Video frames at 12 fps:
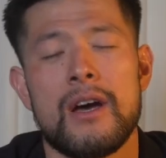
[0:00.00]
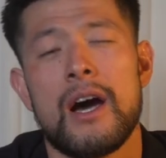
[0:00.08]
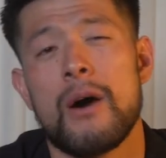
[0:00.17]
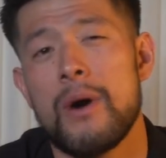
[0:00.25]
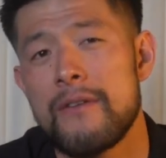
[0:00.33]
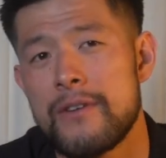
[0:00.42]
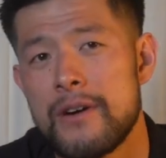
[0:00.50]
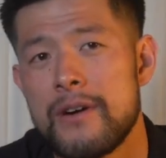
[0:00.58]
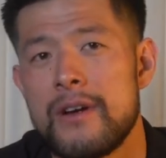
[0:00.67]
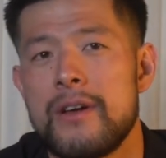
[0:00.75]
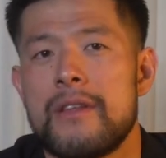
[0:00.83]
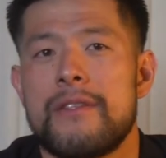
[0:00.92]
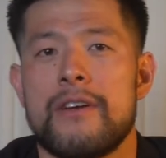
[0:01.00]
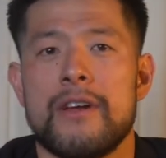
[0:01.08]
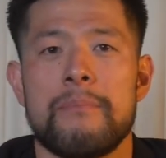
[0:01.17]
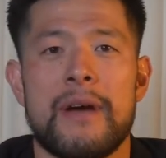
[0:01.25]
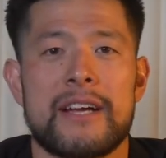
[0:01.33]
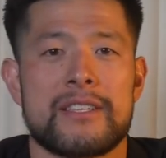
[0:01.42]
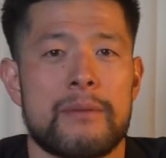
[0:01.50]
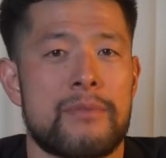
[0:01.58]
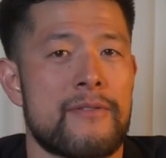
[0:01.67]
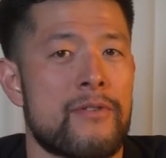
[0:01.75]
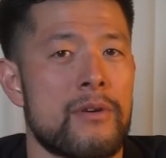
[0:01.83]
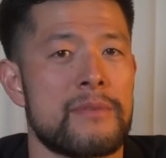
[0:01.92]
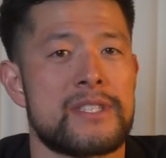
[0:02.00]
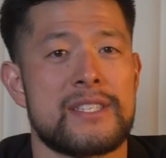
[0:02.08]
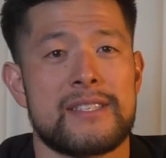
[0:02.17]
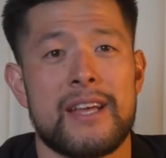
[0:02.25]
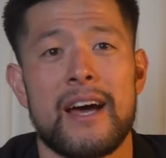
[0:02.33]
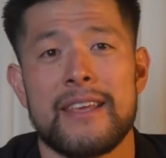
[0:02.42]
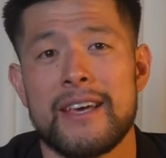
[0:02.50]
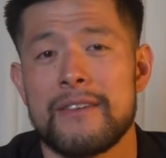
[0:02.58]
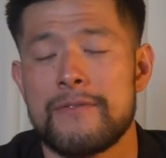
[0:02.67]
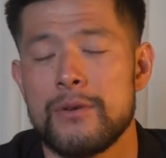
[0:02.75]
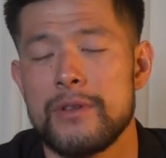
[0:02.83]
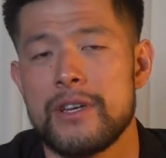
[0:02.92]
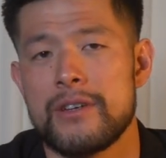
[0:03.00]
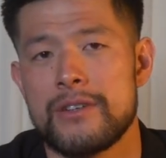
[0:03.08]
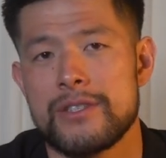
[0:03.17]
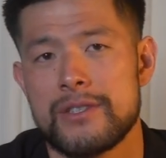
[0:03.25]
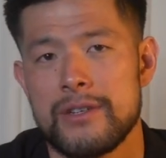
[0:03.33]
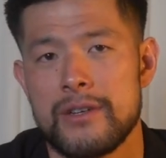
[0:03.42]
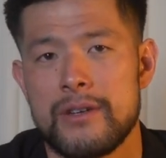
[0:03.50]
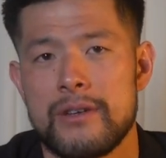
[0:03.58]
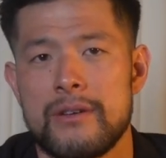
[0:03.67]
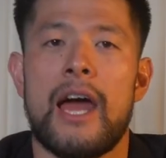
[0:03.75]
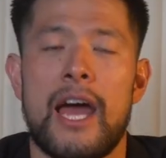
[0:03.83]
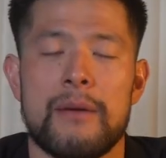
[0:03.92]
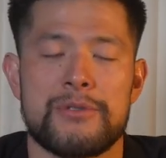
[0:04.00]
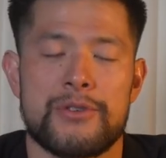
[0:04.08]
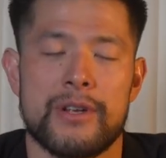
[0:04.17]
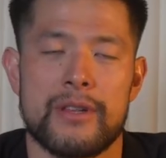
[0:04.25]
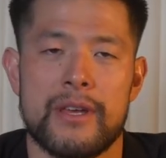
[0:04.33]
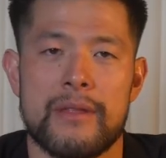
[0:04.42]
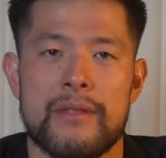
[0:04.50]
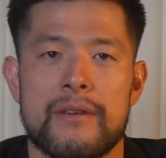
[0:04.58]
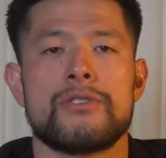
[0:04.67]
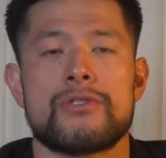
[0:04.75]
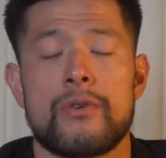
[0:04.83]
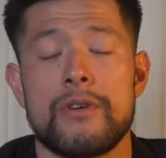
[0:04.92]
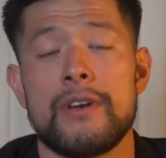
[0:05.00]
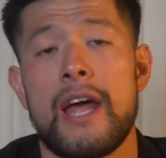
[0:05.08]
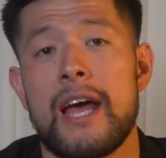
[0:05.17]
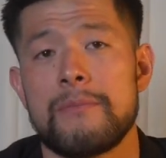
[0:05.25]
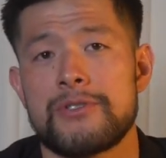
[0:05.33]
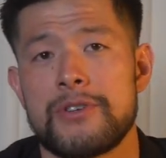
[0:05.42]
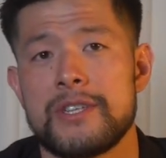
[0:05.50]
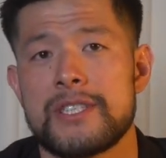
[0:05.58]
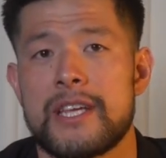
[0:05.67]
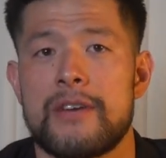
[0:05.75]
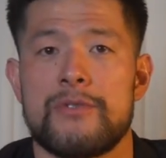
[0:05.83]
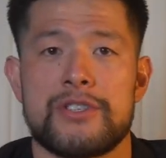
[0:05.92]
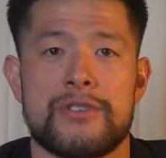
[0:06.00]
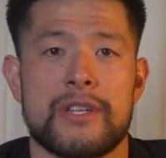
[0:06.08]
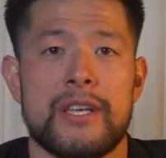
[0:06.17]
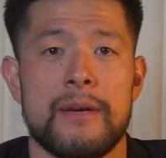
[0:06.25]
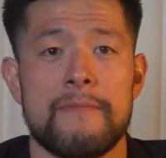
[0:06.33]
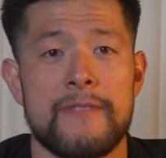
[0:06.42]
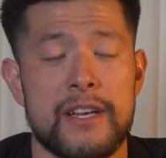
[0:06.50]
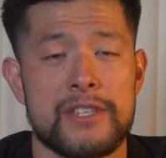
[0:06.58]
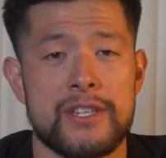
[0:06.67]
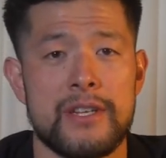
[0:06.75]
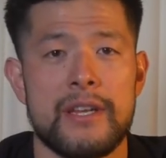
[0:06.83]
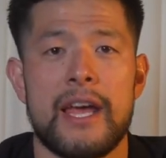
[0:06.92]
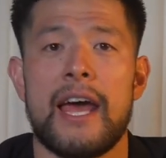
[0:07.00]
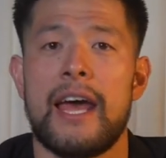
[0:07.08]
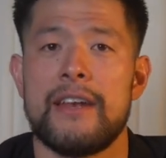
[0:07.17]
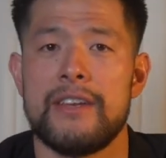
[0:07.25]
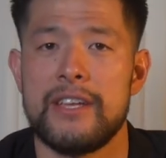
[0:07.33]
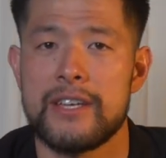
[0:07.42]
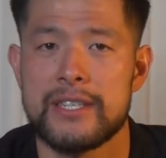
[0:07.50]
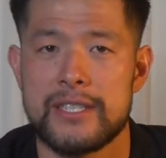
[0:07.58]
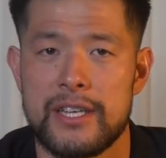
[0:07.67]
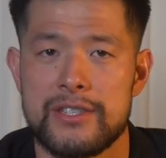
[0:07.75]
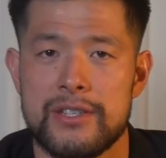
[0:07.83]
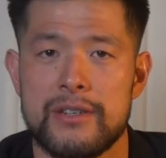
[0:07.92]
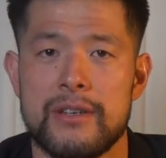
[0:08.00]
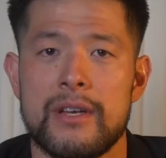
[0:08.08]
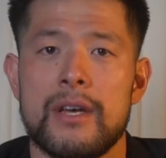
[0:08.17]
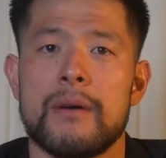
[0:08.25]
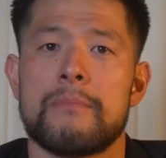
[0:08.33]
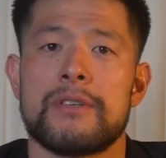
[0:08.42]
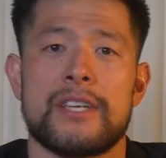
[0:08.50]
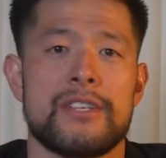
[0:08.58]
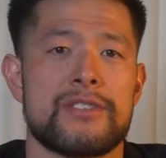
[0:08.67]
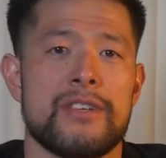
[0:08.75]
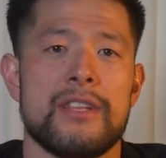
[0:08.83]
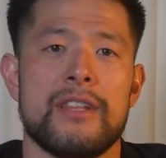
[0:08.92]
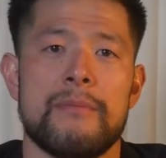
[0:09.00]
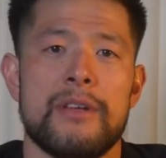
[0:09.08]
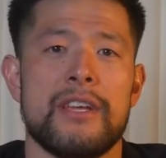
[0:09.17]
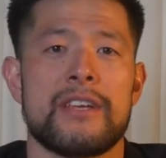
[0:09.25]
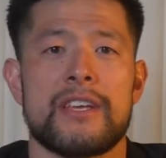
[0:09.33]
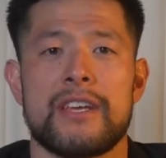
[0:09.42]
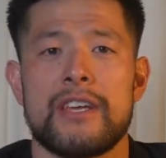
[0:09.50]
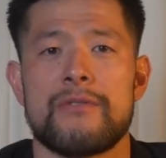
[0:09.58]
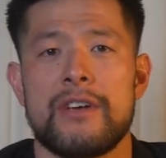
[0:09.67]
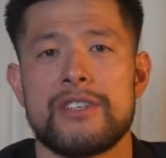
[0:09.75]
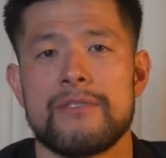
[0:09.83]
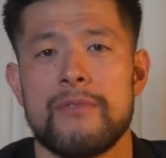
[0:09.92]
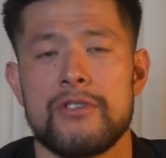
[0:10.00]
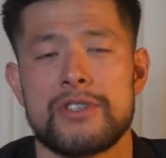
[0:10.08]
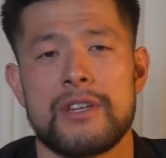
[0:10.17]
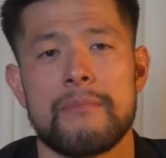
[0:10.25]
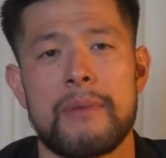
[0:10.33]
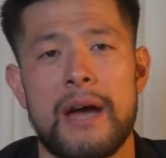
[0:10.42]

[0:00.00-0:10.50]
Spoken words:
However, their impact on performance is not yet fully understood. Hamstring length. Shortened hamstrings can restrict hip flexion and knee extension, potentially limiting kicking range of motion and